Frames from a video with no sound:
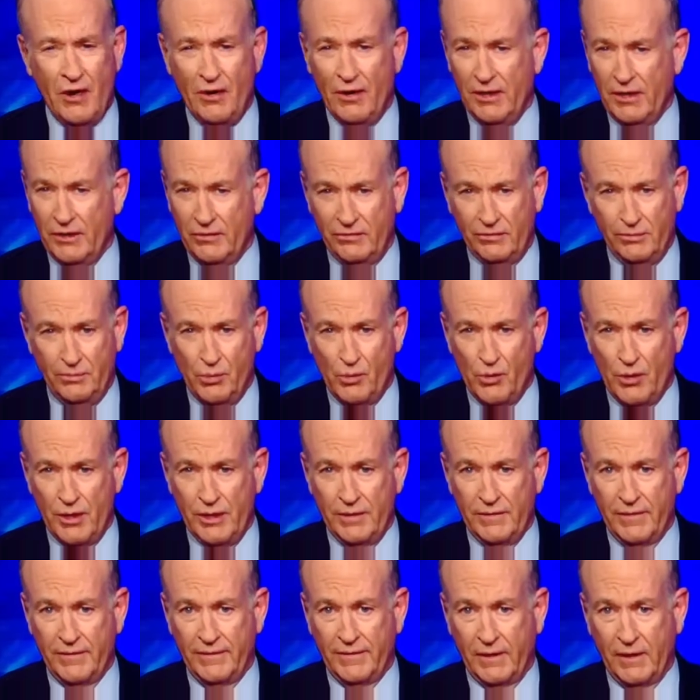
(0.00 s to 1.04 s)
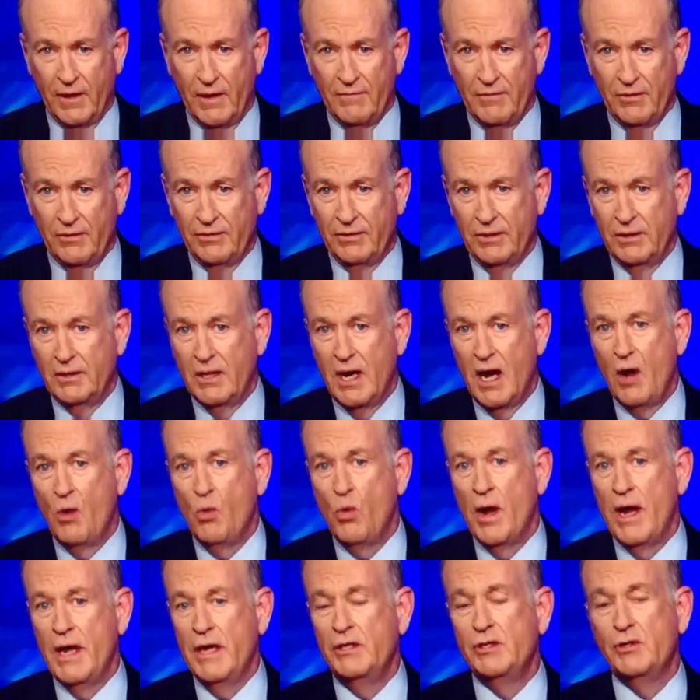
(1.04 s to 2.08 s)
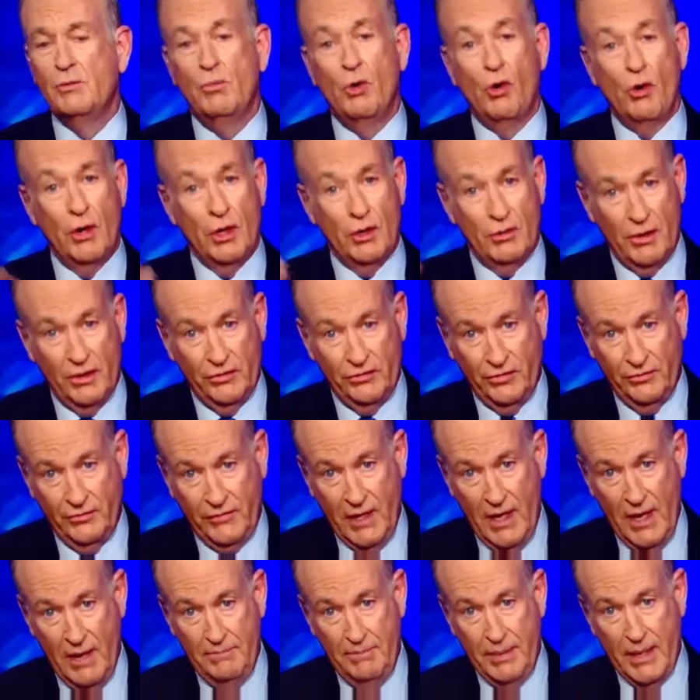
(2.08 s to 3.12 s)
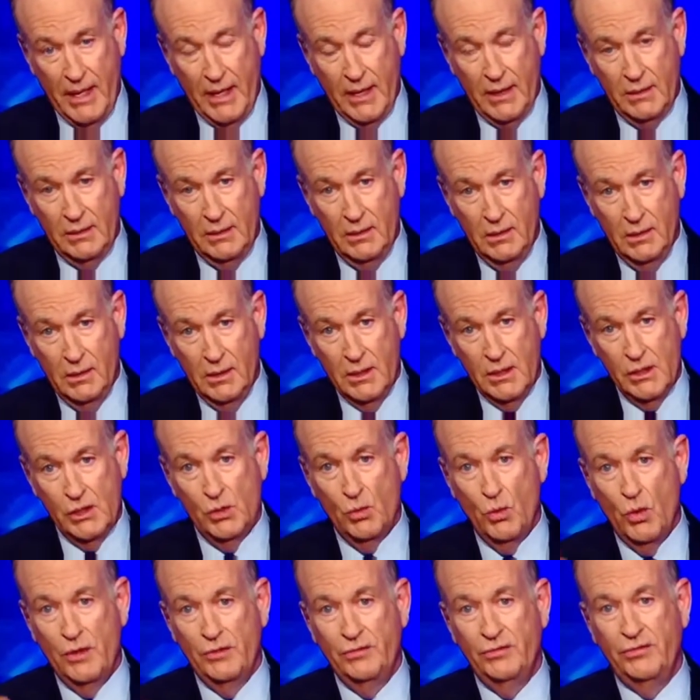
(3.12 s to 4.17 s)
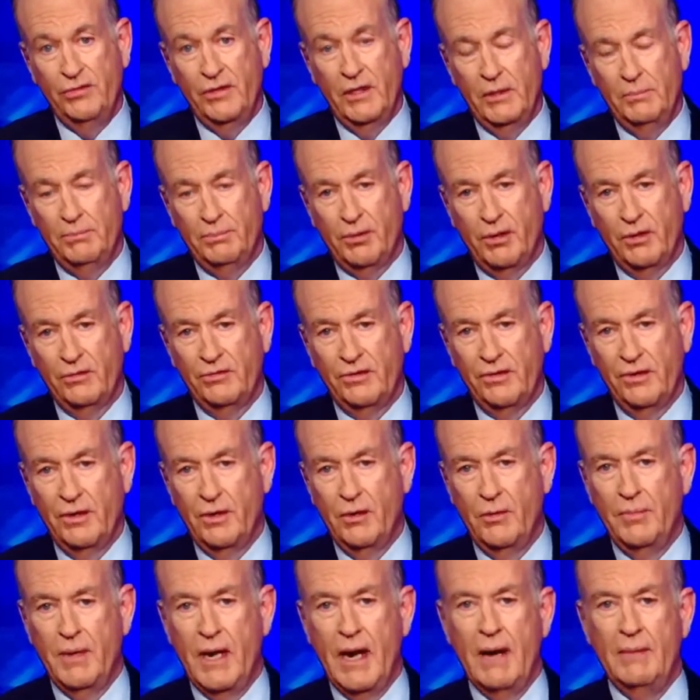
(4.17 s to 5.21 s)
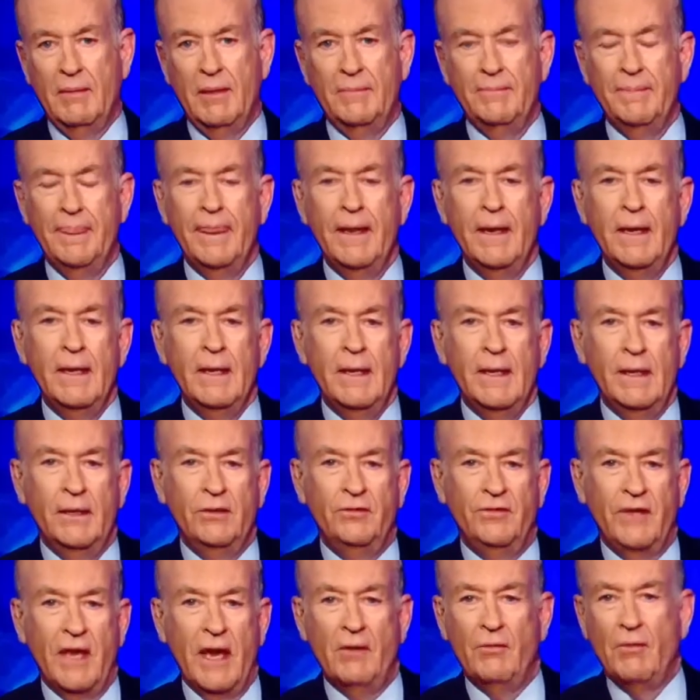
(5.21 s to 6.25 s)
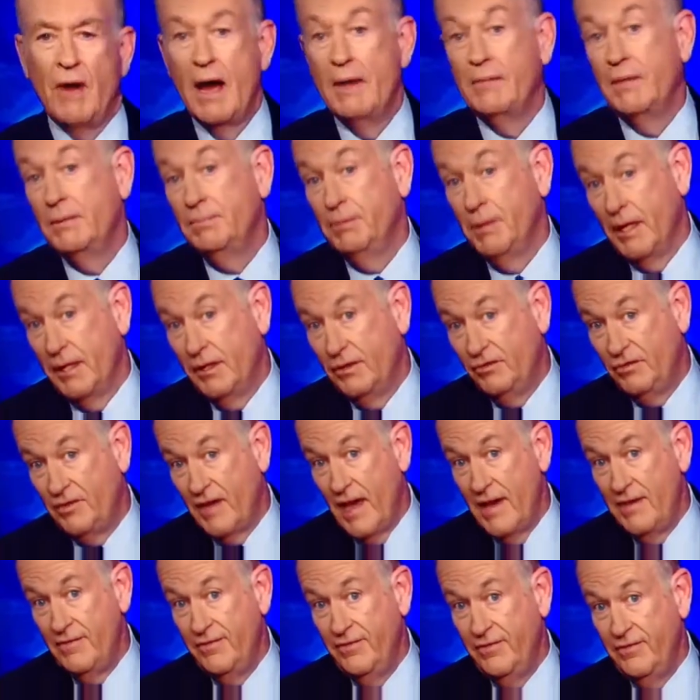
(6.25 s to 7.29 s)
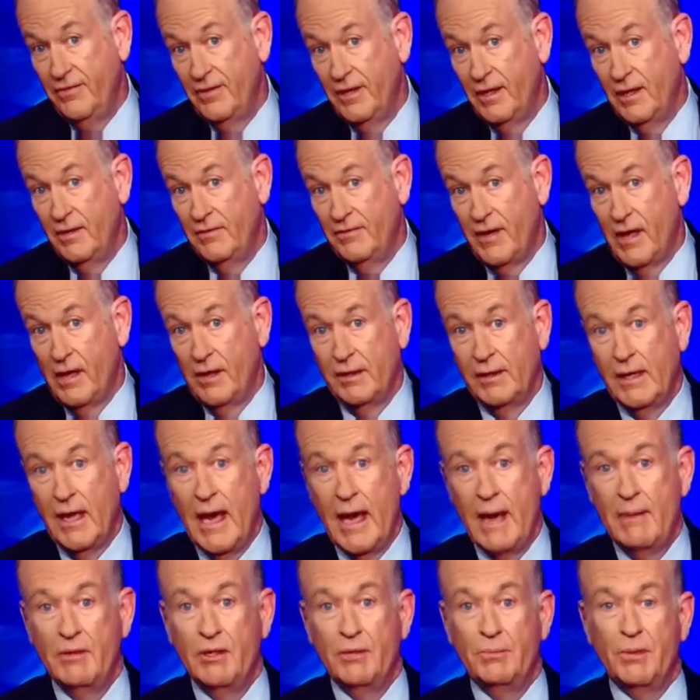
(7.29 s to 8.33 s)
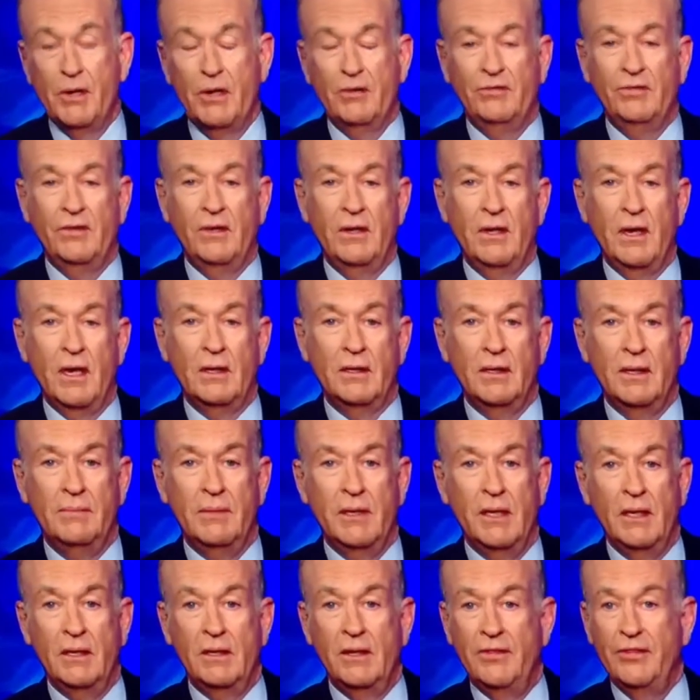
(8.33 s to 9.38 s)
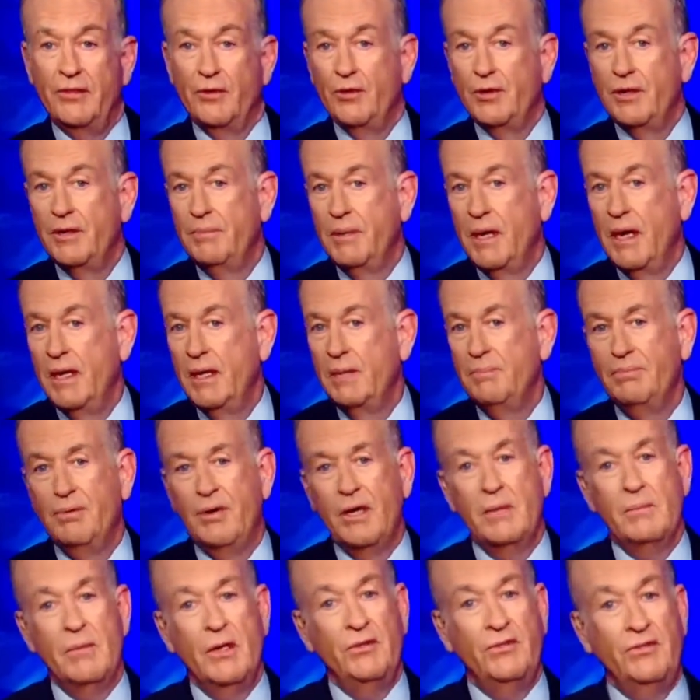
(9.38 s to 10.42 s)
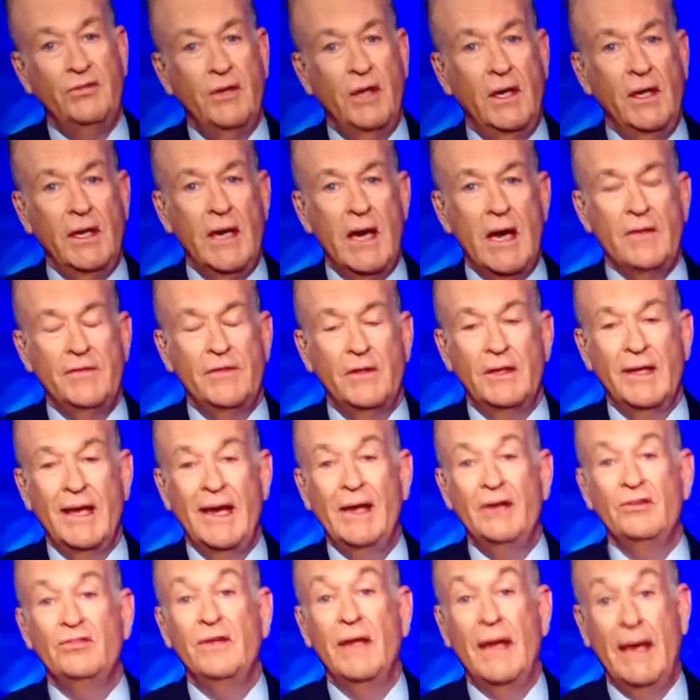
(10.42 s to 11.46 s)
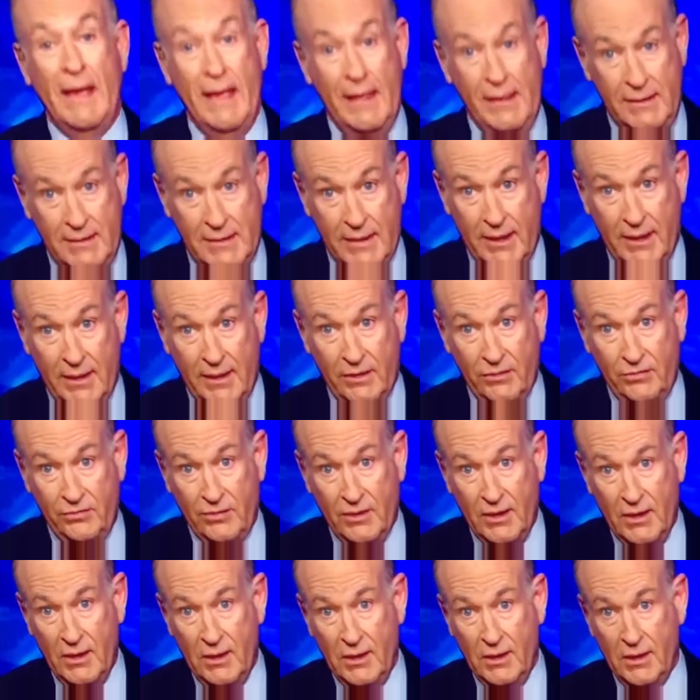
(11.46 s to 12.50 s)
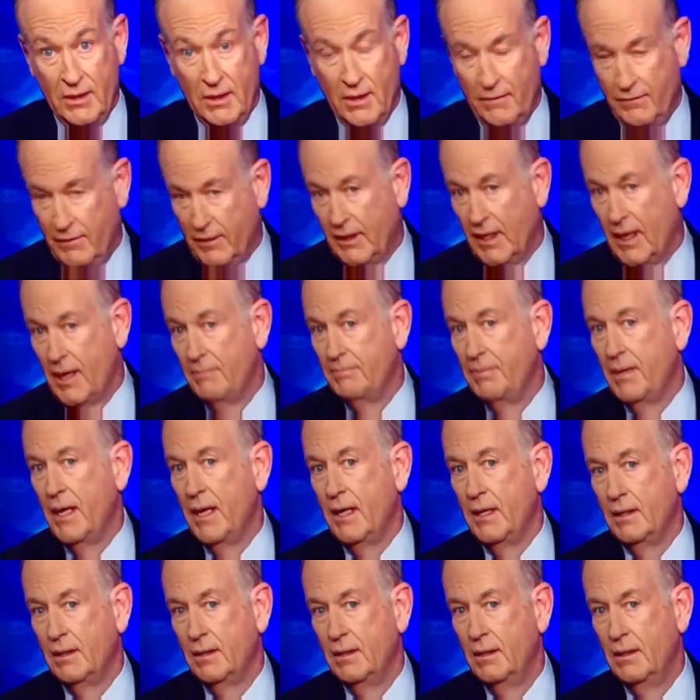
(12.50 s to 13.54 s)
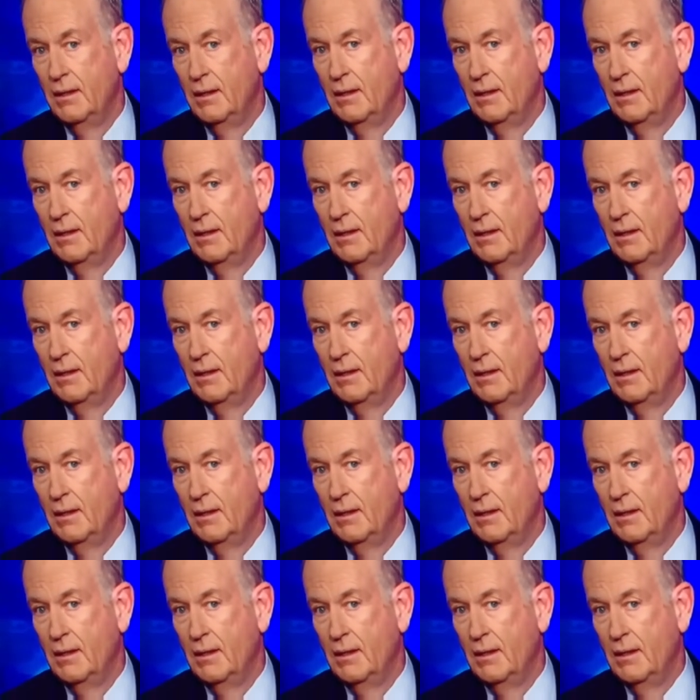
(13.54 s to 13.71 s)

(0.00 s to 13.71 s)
very disappointed that the governor did not wage a more aggressive campaign to unseat President Obama. Instead, Romney played it safe, failing to hammer the president on Libya in the third debate and pretty much sitting out the last 8 days of the campaign.